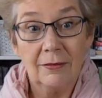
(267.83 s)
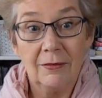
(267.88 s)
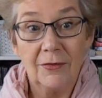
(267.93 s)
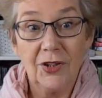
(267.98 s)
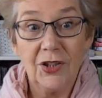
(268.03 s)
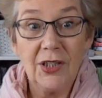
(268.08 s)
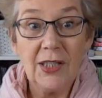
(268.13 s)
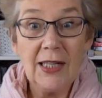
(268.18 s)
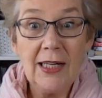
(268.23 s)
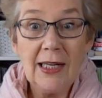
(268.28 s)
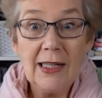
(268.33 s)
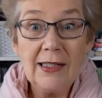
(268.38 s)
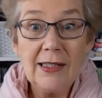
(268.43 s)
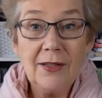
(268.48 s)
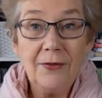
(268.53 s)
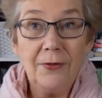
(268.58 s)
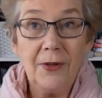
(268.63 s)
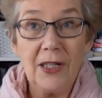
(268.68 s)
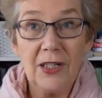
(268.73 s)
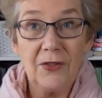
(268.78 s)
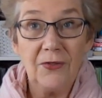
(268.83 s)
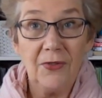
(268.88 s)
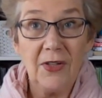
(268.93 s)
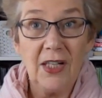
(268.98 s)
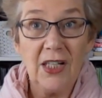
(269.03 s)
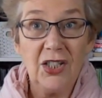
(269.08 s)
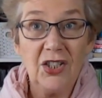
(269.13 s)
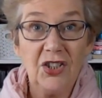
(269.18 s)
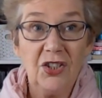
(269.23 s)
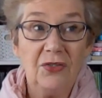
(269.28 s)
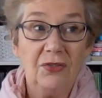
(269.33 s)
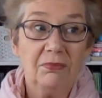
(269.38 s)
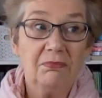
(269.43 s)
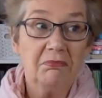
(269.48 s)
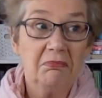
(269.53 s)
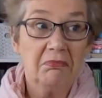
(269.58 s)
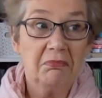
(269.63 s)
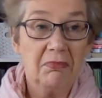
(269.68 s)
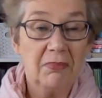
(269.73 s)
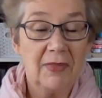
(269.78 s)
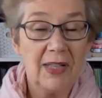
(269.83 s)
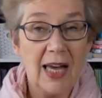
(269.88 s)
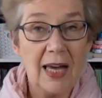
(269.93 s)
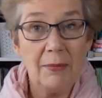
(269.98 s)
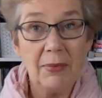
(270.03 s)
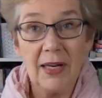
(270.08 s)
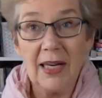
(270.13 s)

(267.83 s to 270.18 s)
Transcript: She gets the fresh fish, neighbor